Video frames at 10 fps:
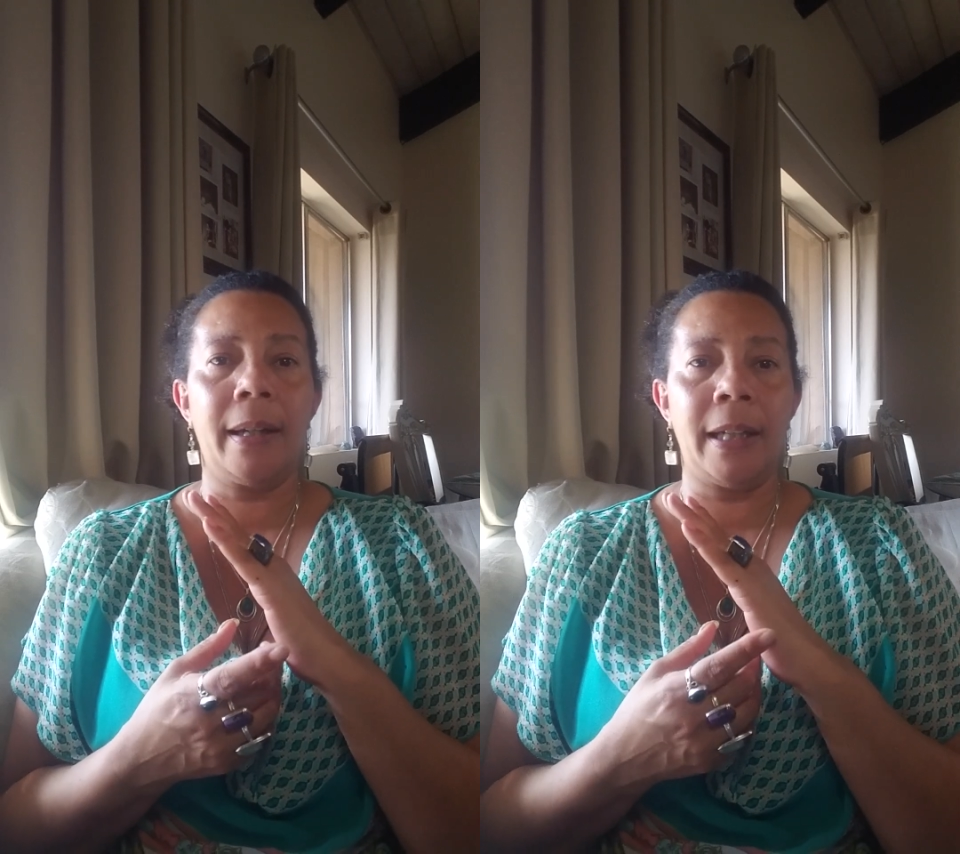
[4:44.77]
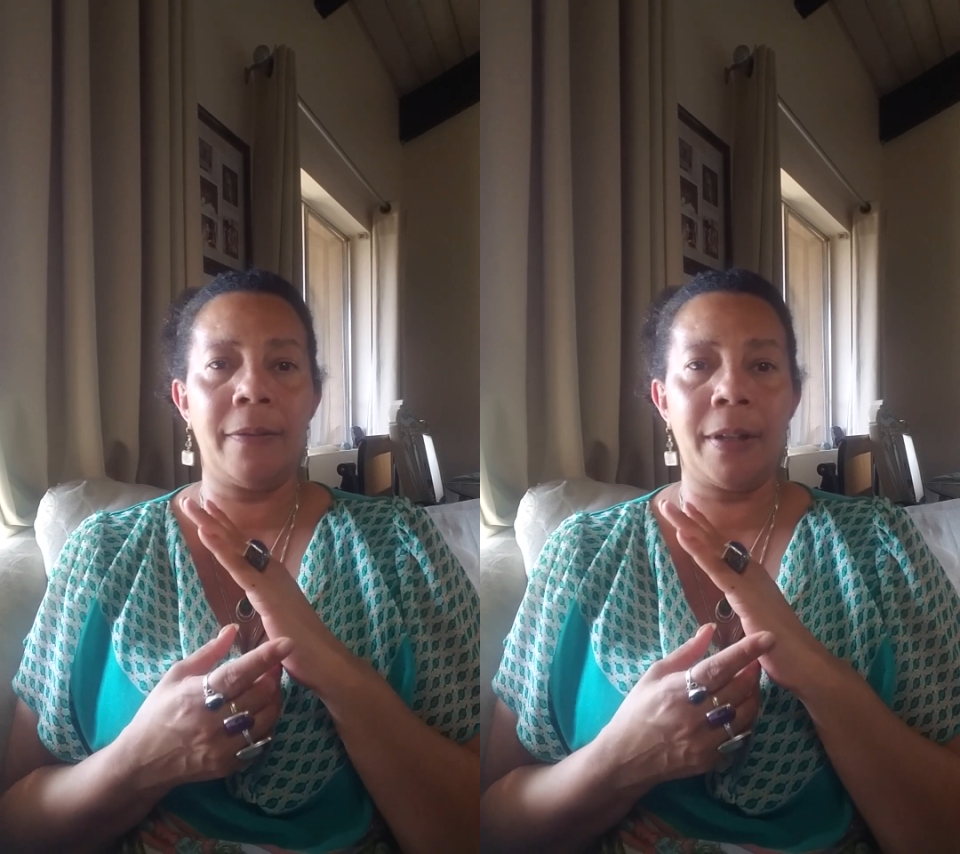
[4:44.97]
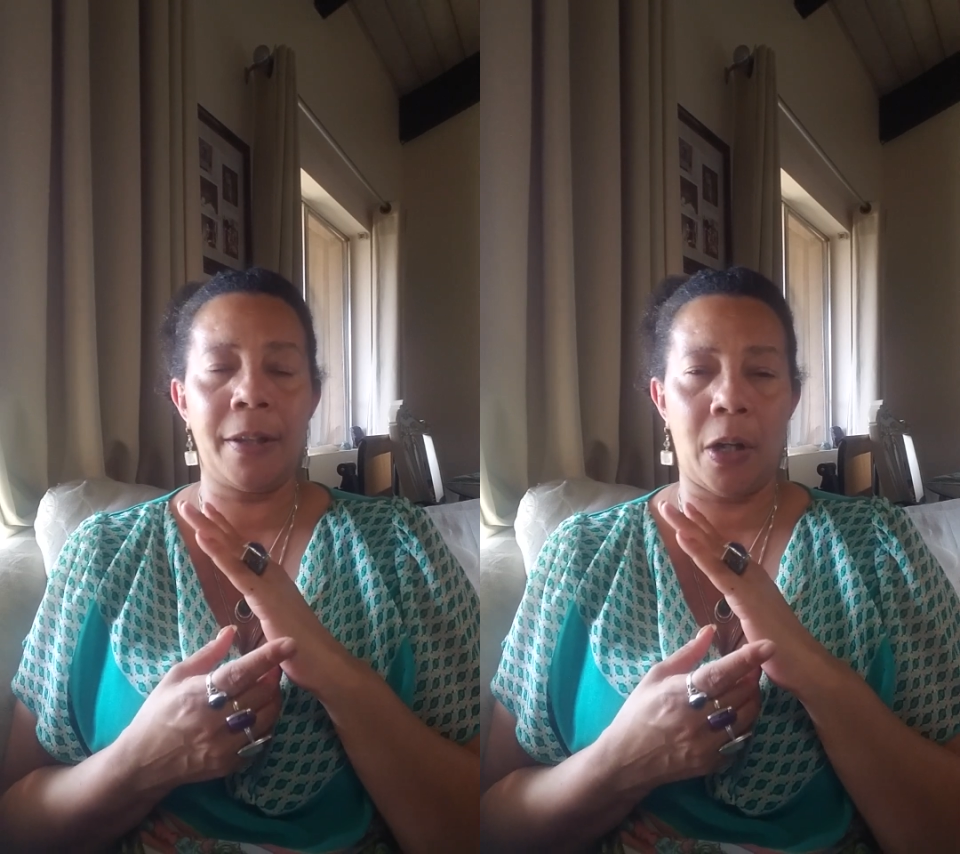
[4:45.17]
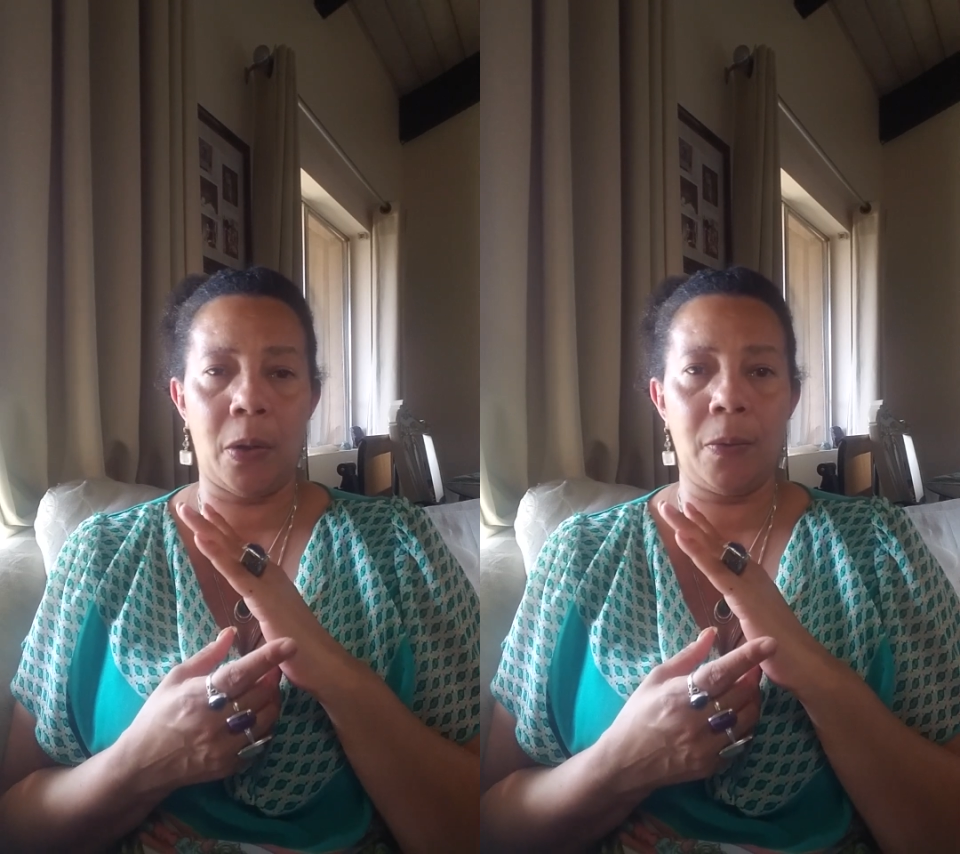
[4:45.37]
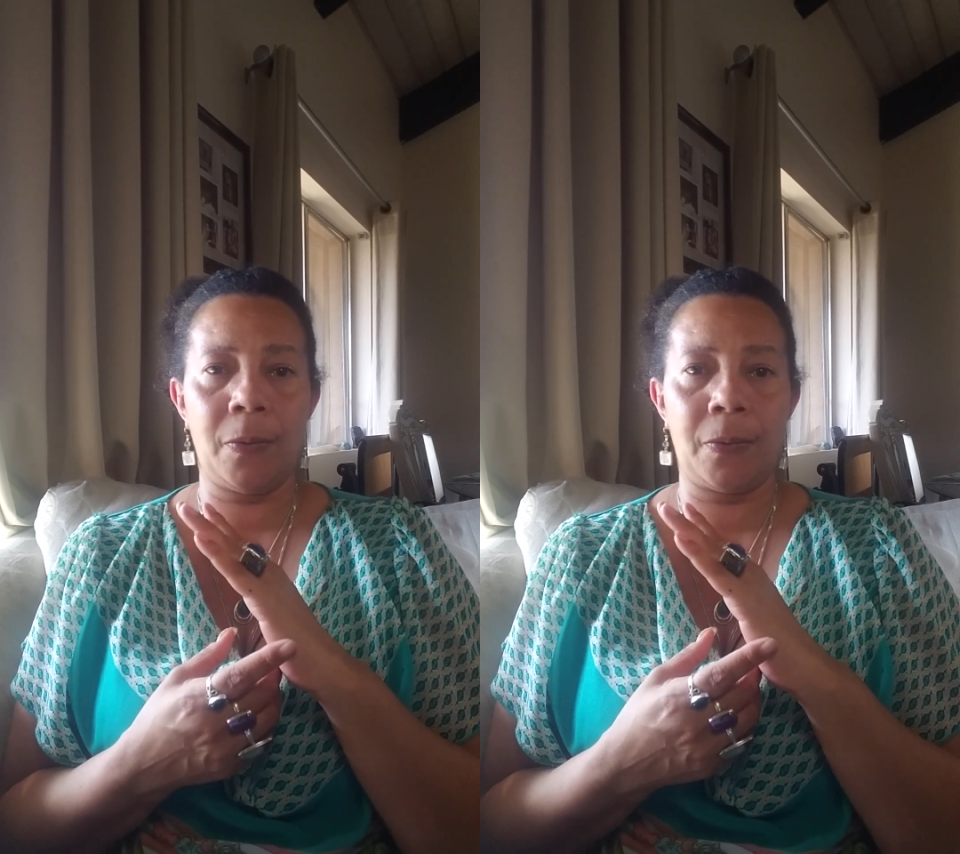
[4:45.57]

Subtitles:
even though,